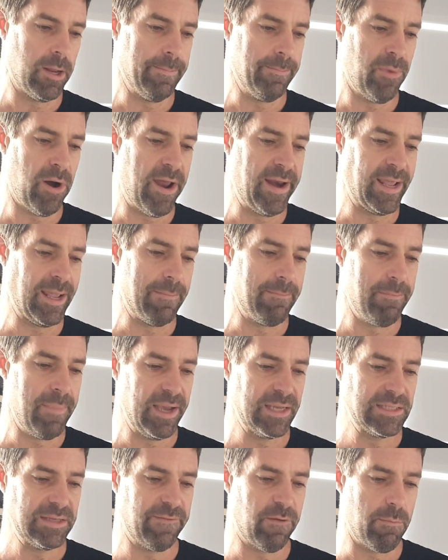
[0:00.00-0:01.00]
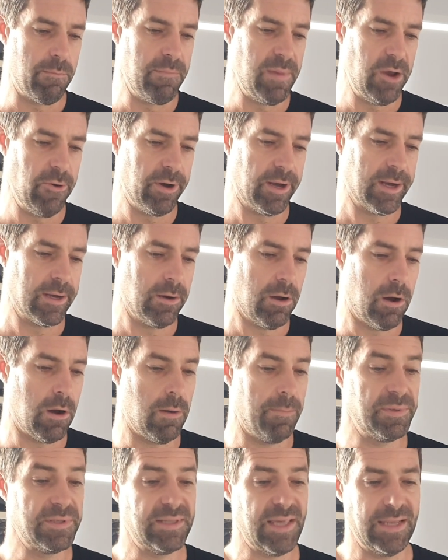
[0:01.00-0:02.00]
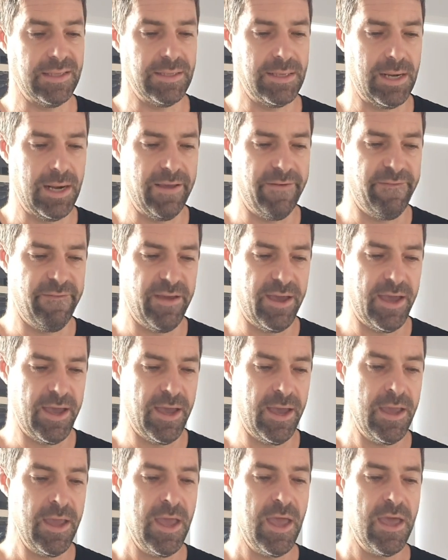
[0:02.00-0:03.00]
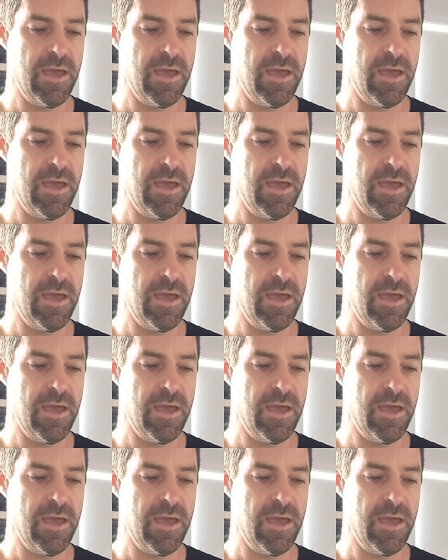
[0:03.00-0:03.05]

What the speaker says: combining a mix of American hops that deliver